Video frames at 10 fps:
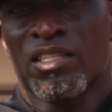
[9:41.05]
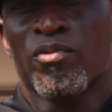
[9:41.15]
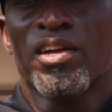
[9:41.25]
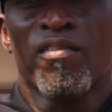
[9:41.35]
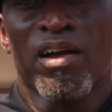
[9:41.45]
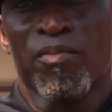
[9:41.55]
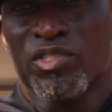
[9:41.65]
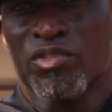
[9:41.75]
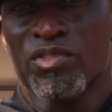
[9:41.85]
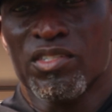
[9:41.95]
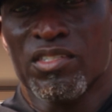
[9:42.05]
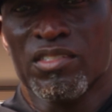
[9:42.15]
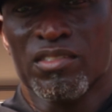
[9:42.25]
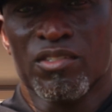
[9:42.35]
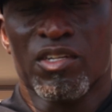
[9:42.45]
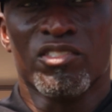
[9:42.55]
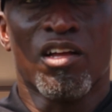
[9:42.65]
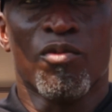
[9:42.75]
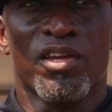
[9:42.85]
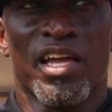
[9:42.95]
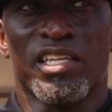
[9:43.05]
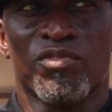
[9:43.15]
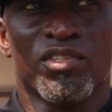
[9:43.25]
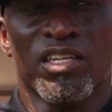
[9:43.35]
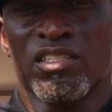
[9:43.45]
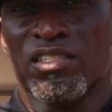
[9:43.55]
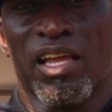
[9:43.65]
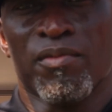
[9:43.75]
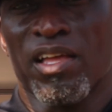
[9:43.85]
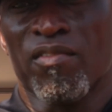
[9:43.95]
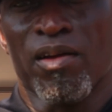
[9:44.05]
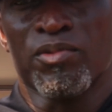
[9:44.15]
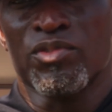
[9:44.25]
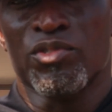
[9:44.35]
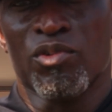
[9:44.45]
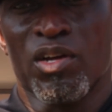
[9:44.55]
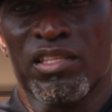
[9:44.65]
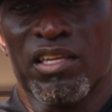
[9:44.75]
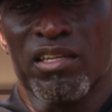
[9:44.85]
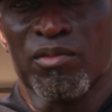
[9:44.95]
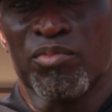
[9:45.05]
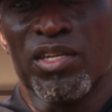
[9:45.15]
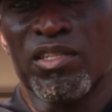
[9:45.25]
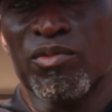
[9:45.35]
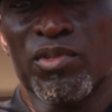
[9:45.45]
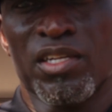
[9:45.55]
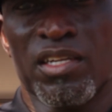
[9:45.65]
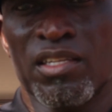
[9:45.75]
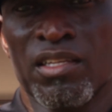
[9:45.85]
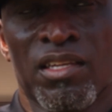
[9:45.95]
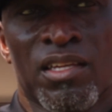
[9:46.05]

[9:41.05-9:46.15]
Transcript: Then we have an opportunity. You know, that's all we ask for each game, have an opportunity to go out there and compete and win